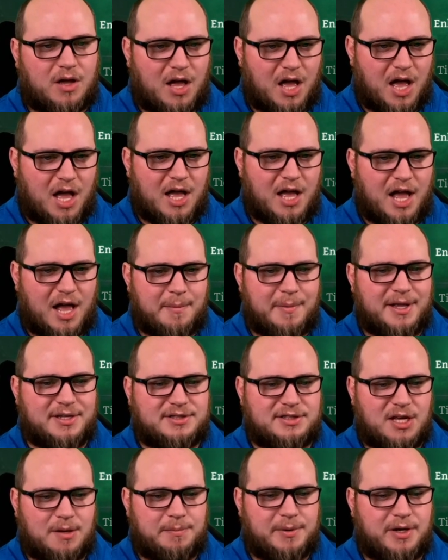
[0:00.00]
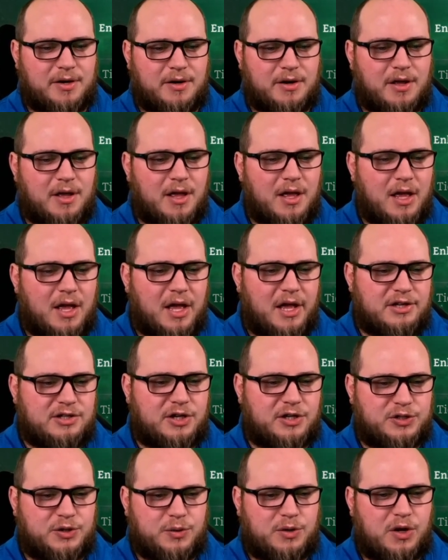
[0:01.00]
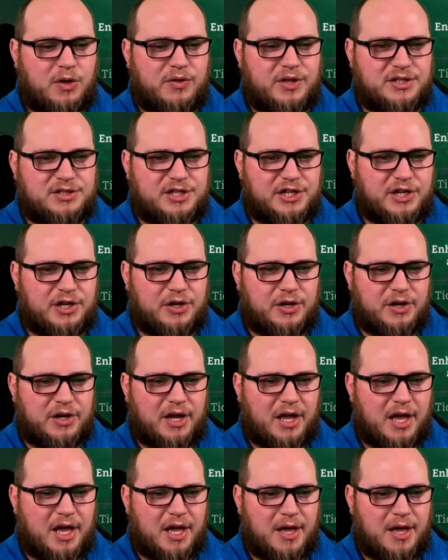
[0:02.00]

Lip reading: I messed up here. Started doing all these here.